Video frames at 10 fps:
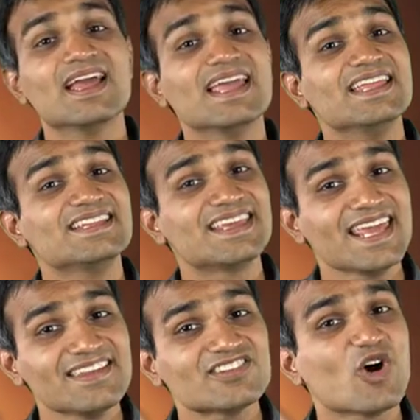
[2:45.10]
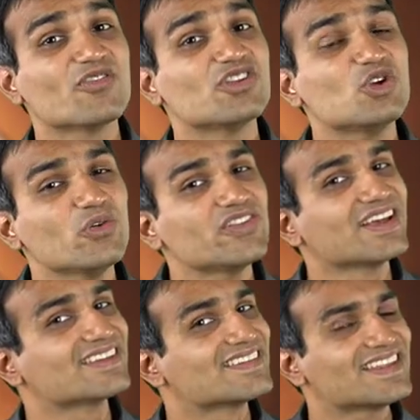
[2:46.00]
In case of using
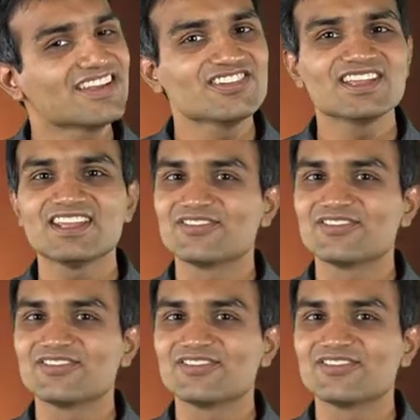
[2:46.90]
a stationary